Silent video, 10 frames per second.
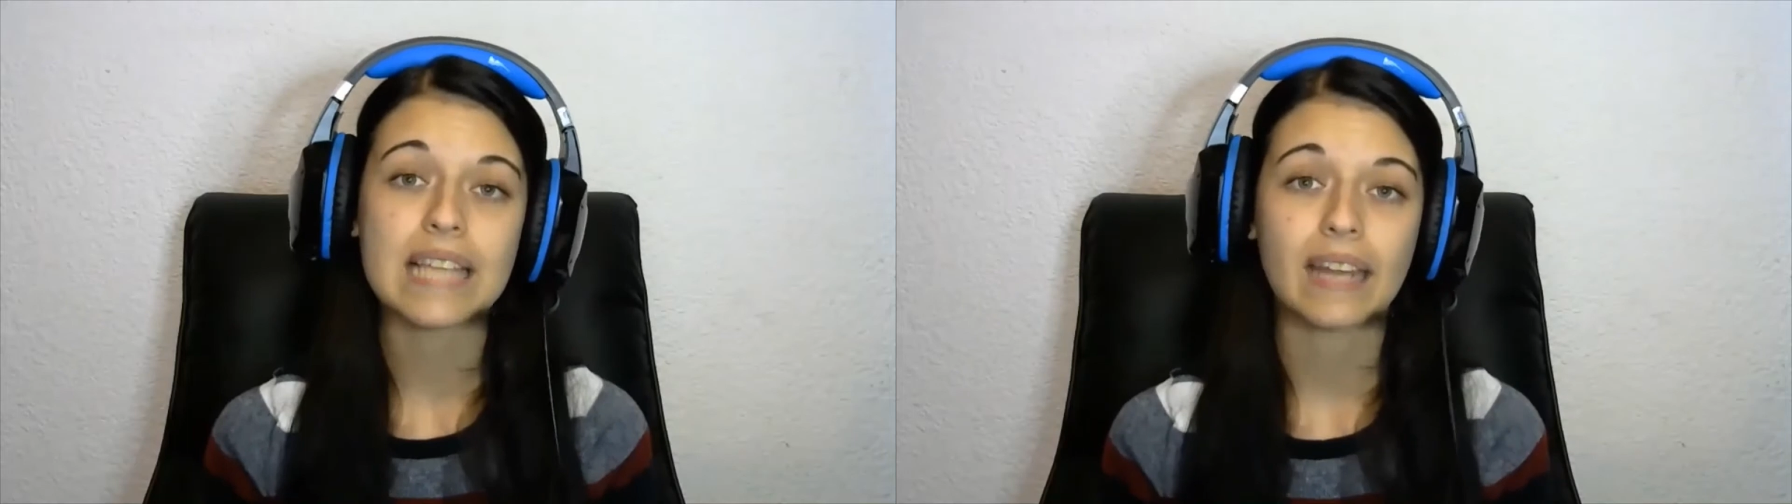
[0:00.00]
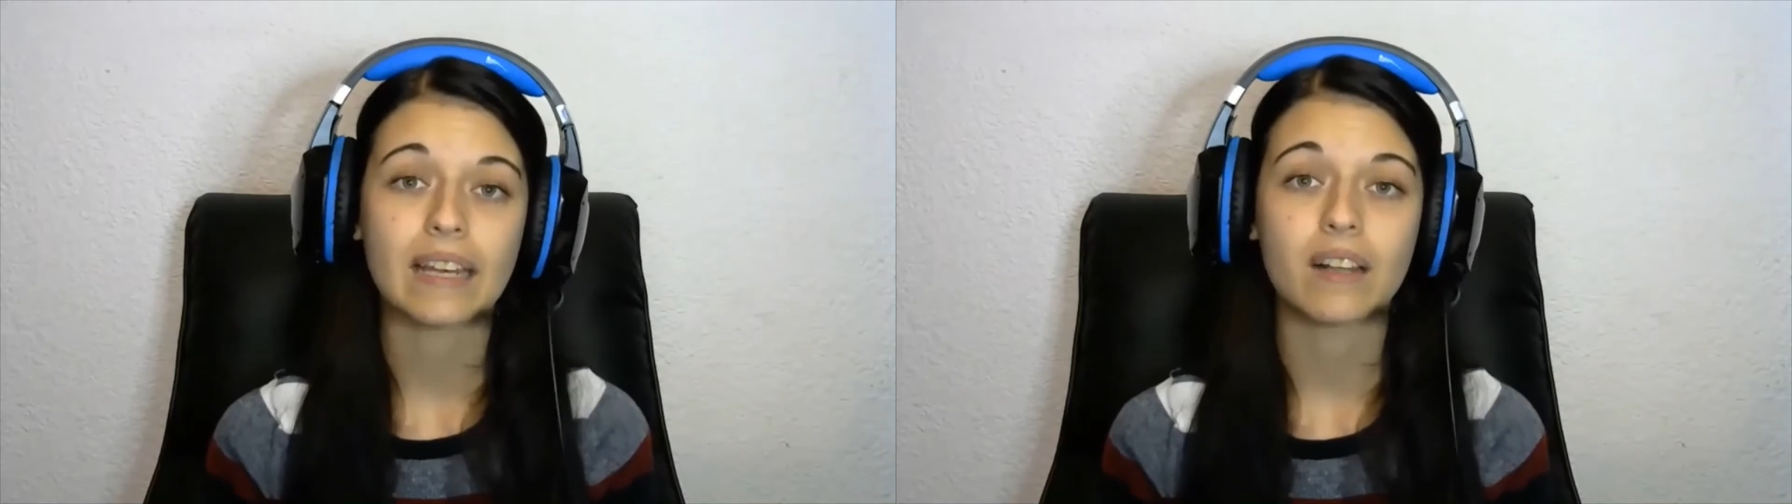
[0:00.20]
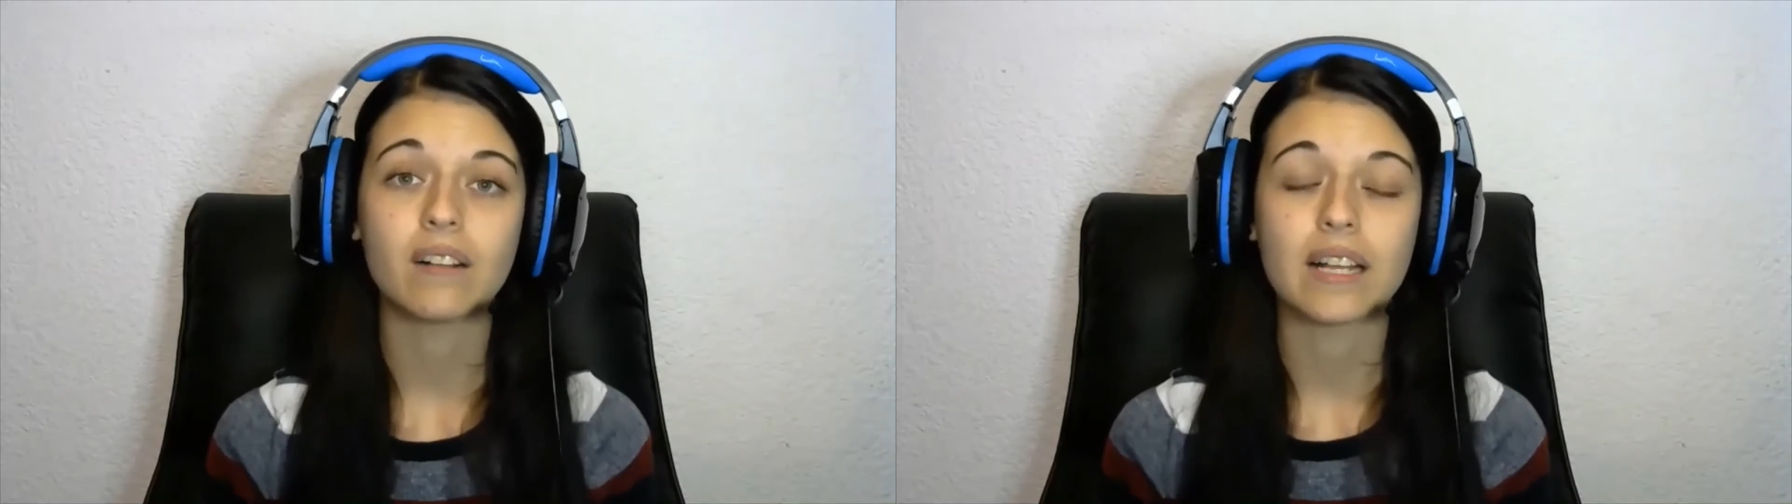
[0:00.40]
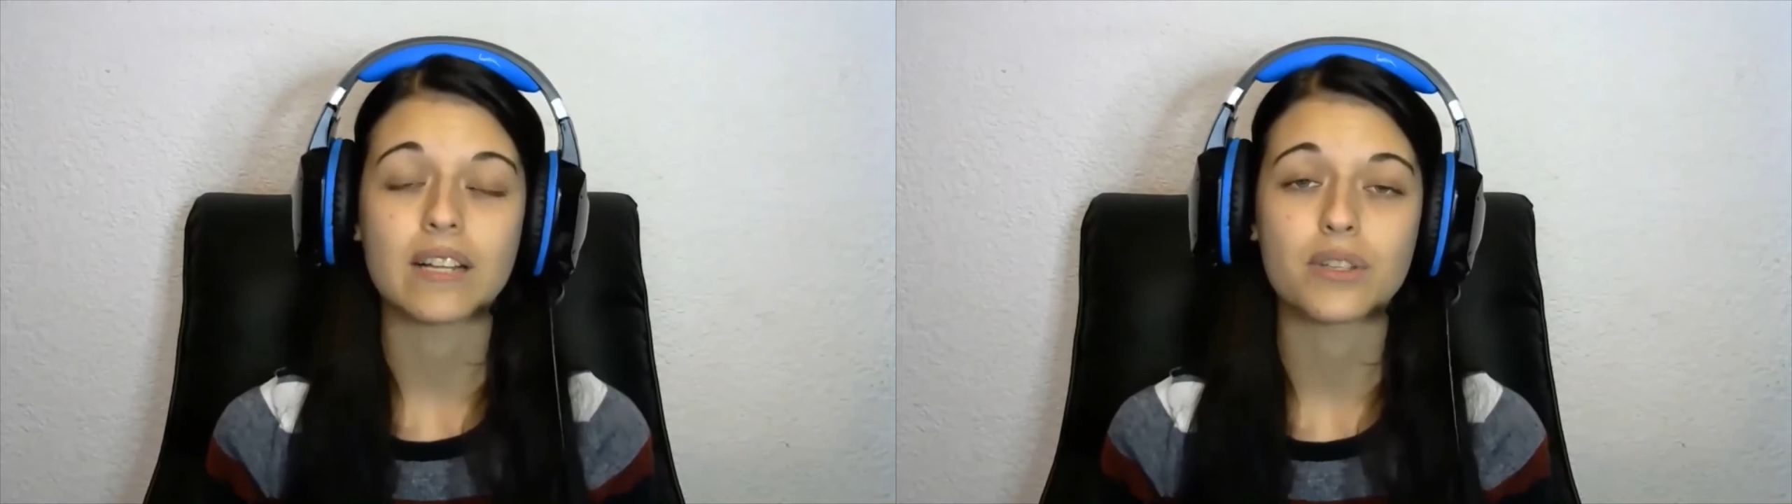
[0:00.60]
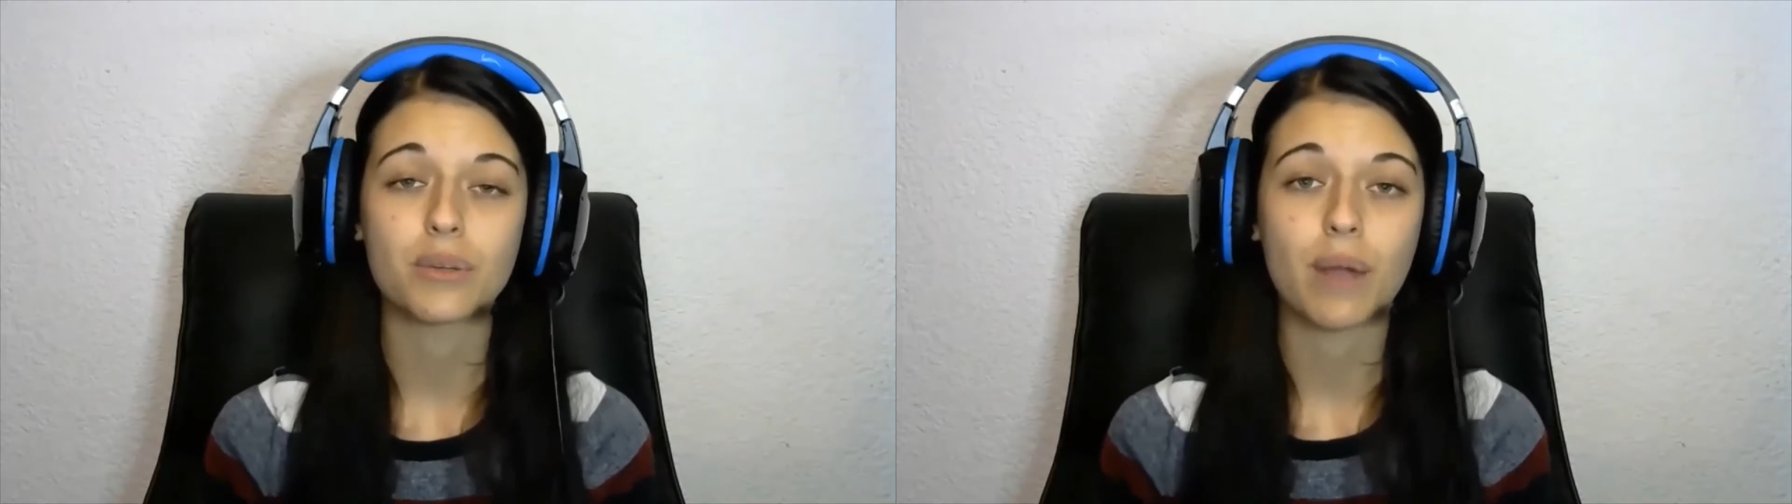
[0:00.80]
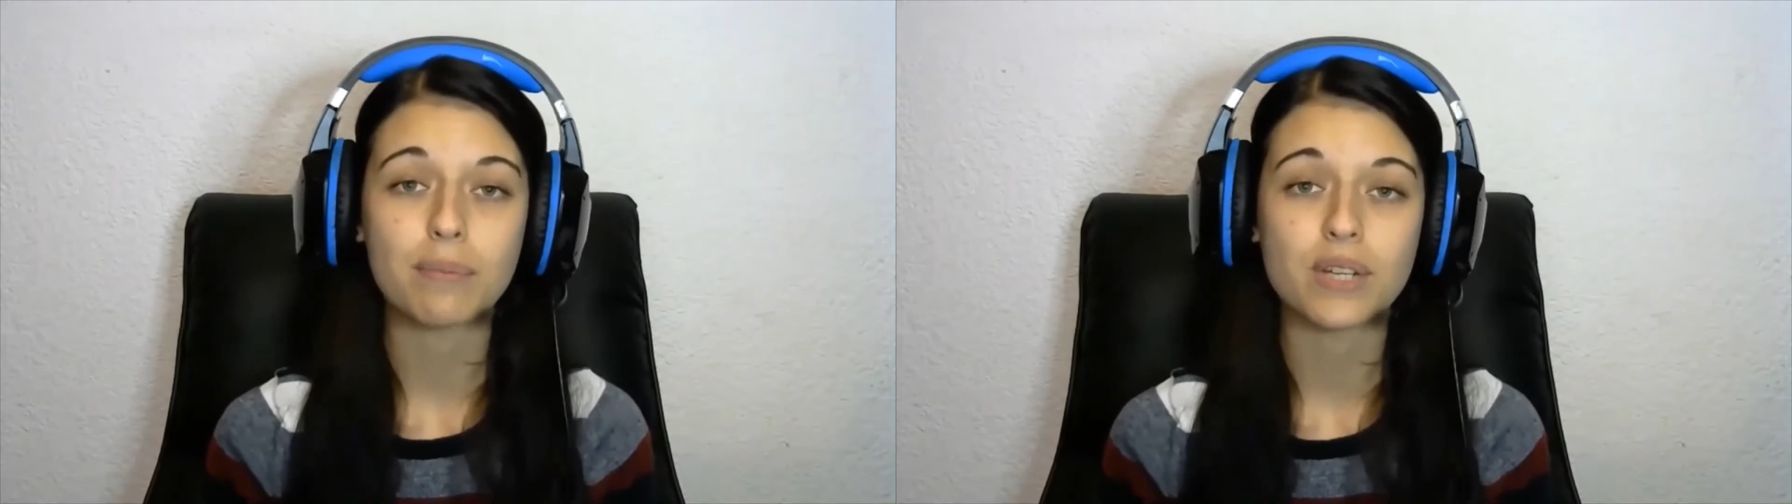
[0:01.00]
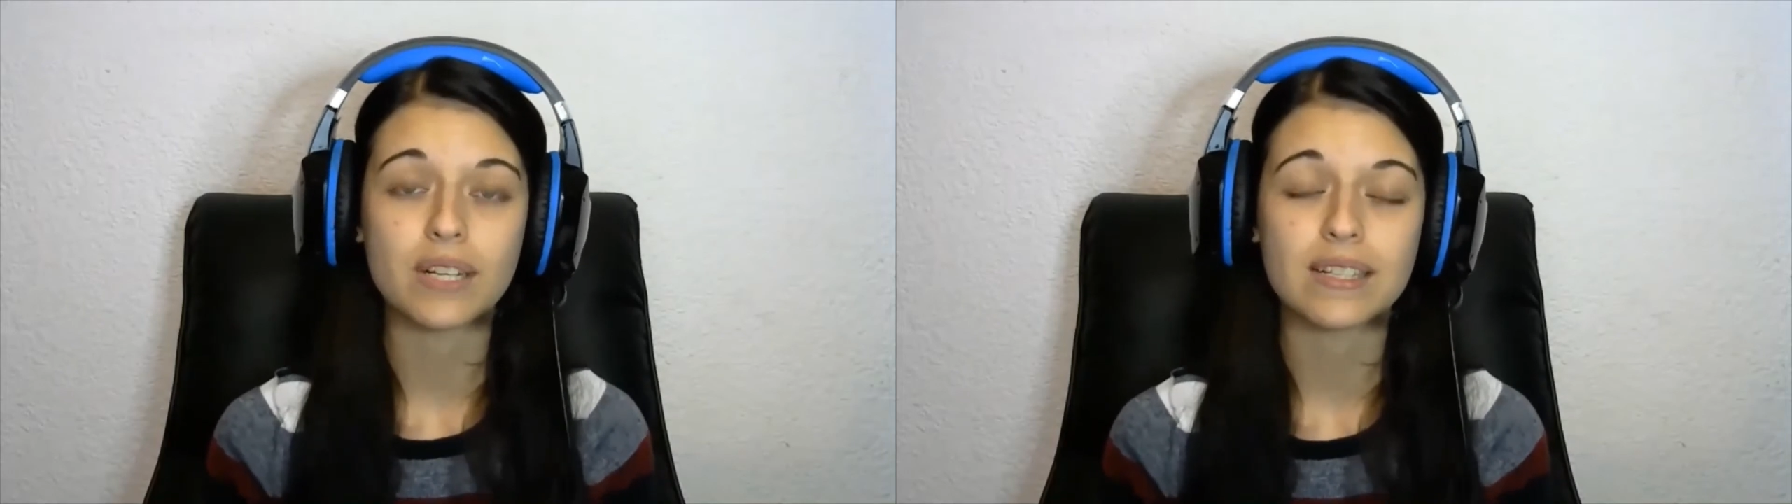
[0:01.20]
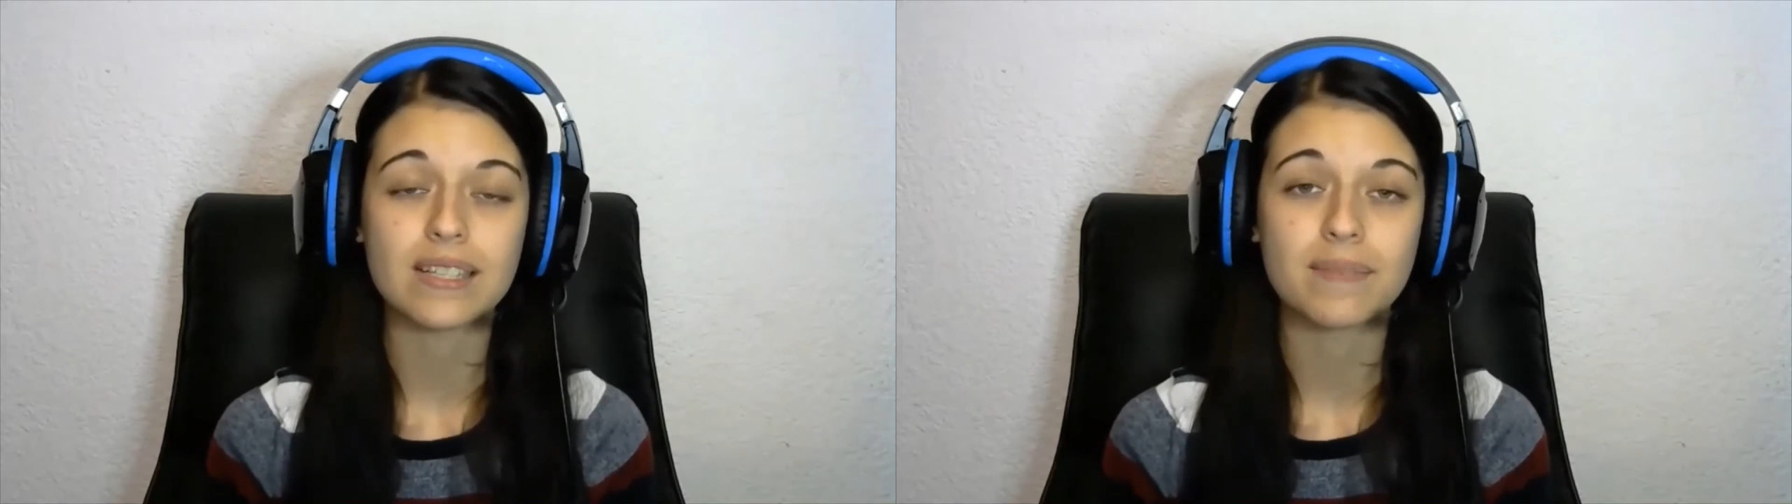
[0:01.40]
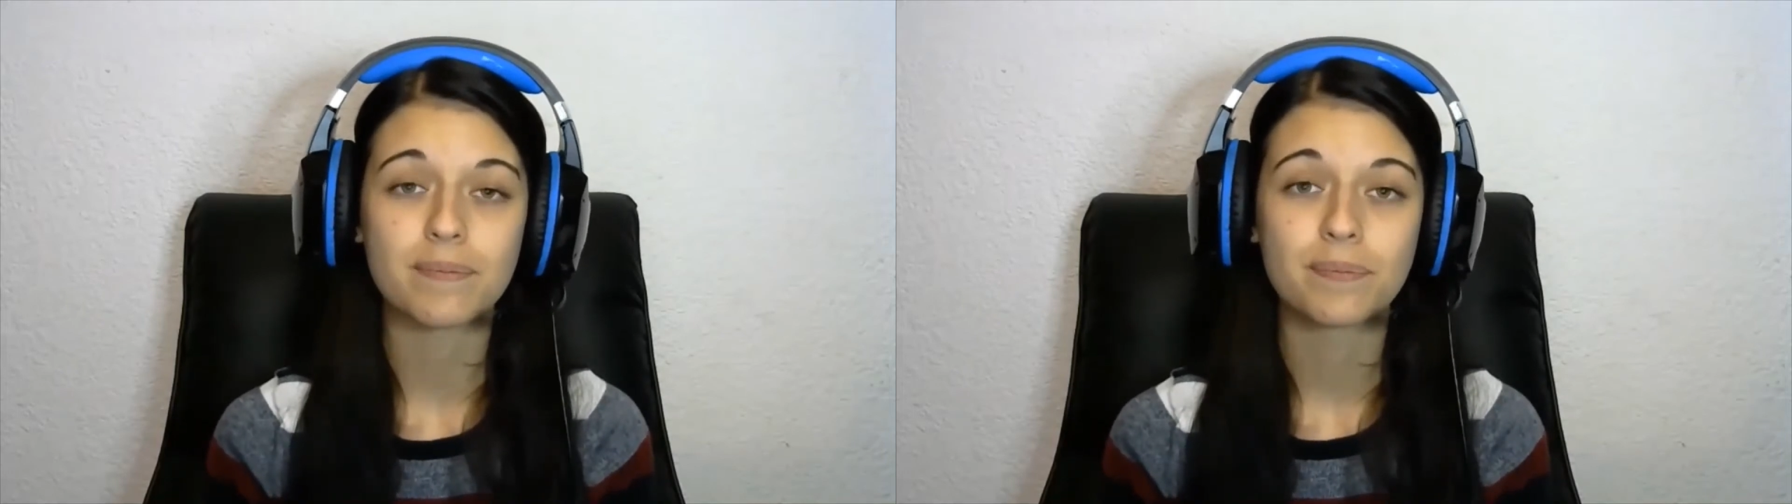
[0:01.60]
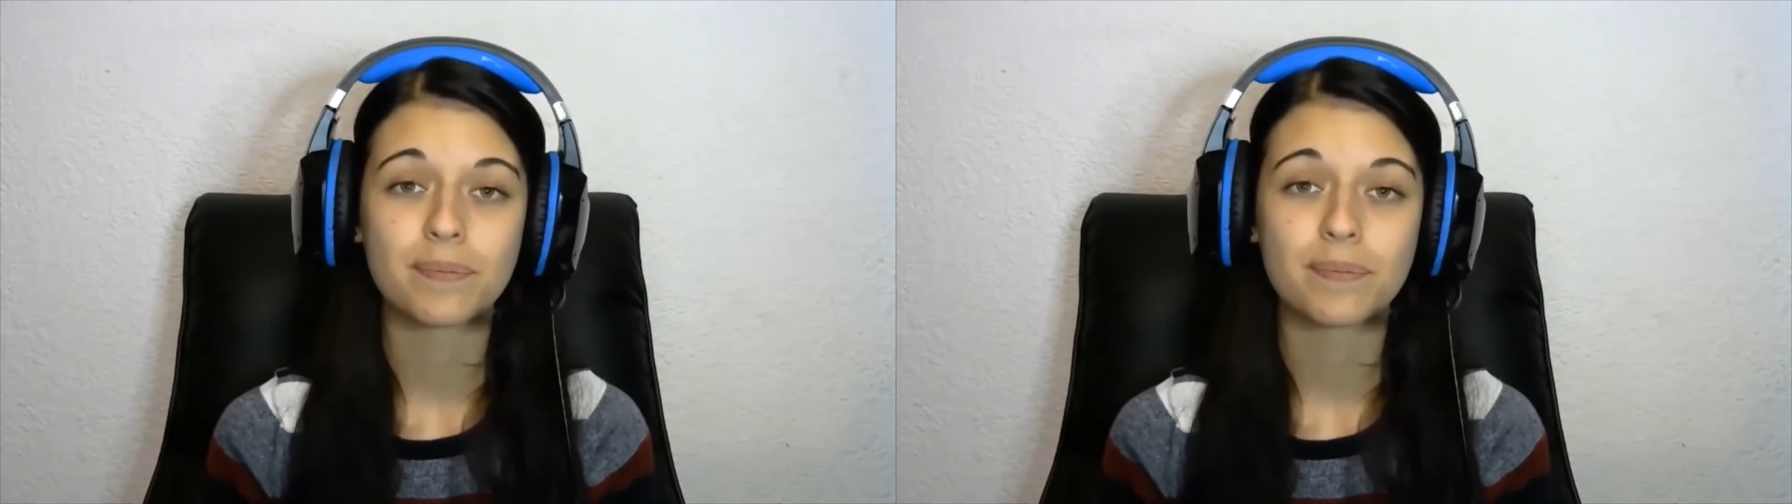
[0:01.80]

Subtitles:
technical interruptions.